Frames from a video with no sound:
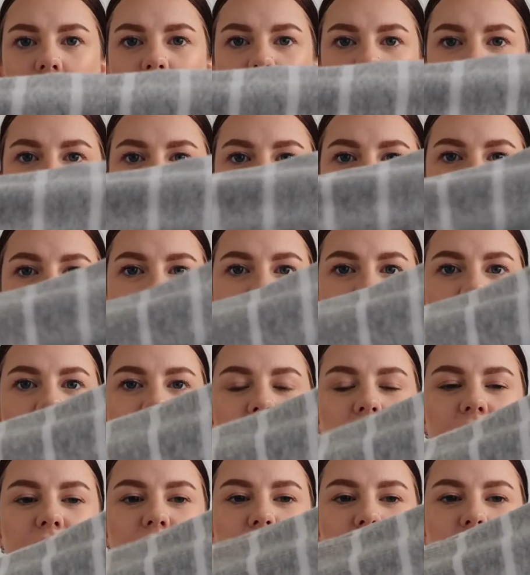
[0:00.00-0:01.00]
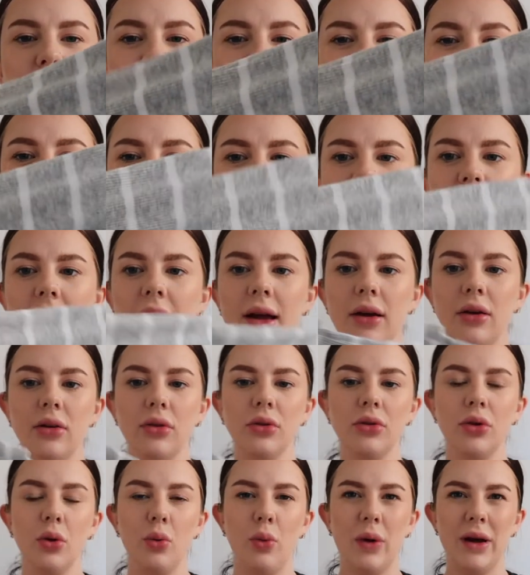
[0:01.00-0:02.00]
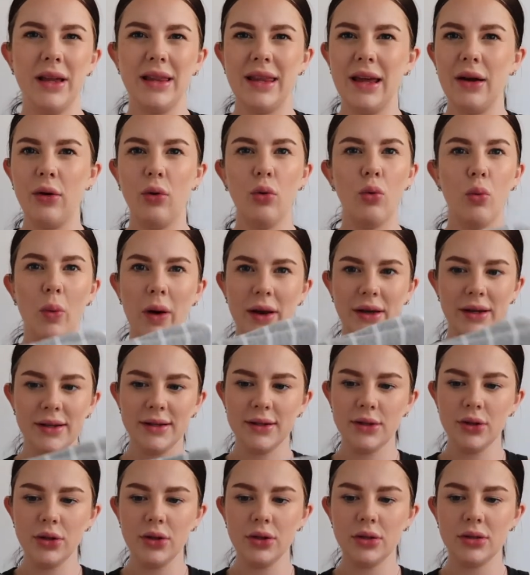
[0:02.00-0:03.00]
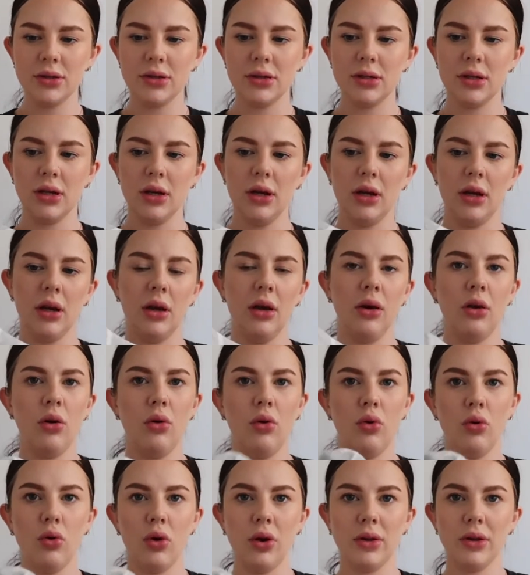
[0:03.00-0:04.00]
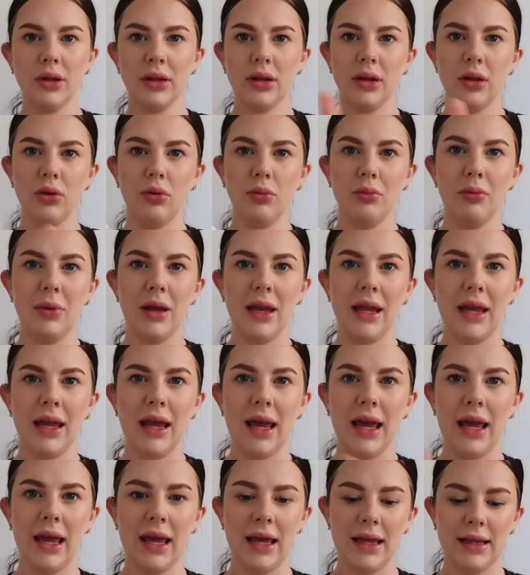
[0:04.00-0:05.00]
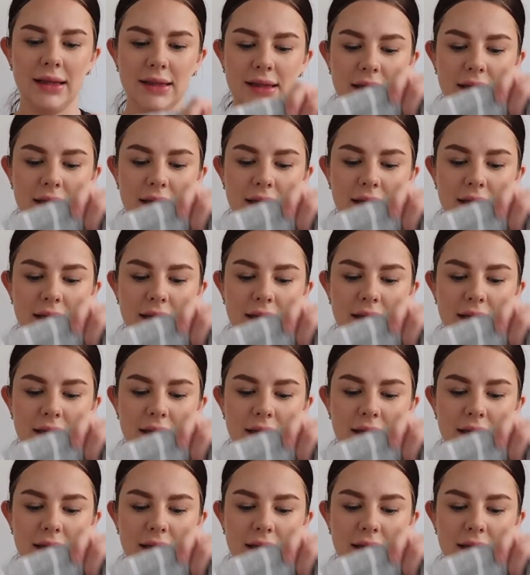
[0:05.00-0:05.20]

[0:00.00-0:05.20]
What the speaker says: which is their like ribbed style. They're all wonder suits, all got the little midi hands